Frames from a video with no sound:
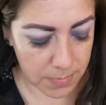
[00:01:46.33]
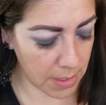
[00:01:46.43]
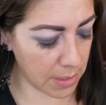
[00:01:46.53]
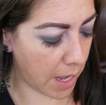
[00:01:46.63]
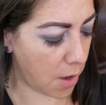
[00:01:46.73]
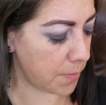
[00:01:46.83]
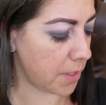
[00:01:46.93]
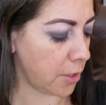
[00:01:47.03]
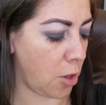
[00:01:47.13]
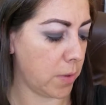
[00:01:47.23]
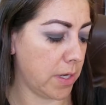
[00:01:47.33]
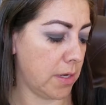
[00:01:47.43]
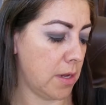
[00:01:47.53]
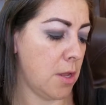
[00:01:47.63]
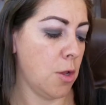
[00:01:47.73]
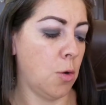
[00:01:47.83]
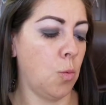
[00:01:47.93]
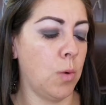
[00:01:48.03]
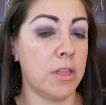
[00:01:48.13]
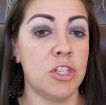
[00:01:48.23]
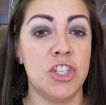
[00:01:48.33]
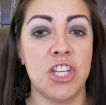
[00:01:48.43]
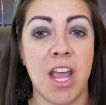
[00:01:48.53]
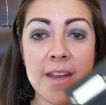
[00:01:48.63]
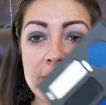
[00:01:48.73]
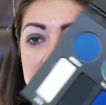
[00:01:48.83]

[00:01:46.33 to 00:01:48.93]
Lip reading: Now I'm going to go in with Jet,